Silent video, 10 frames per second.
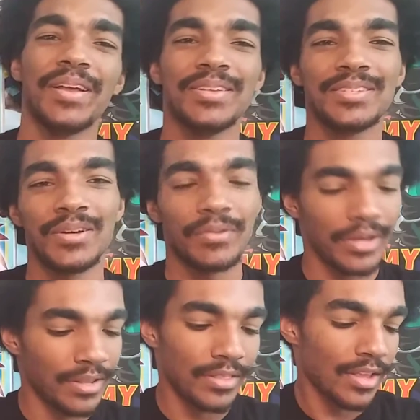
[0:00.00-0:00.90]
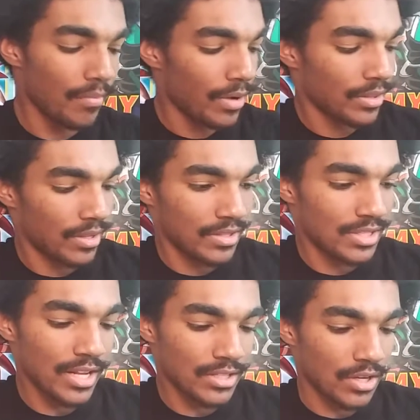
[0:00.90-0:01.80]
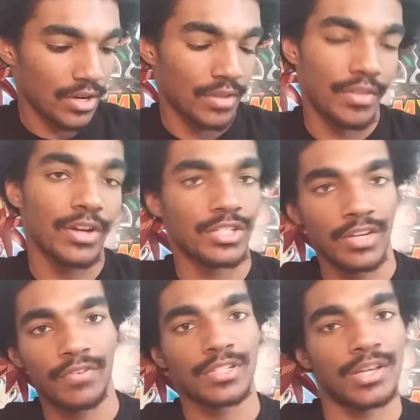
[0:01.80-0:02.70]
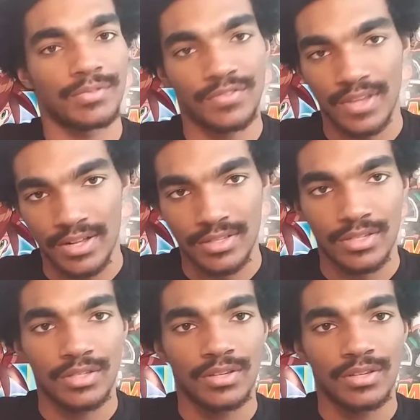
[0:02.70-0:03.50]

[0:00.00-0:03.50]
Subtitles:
So, and the thing about the sets are, there are different types of sets.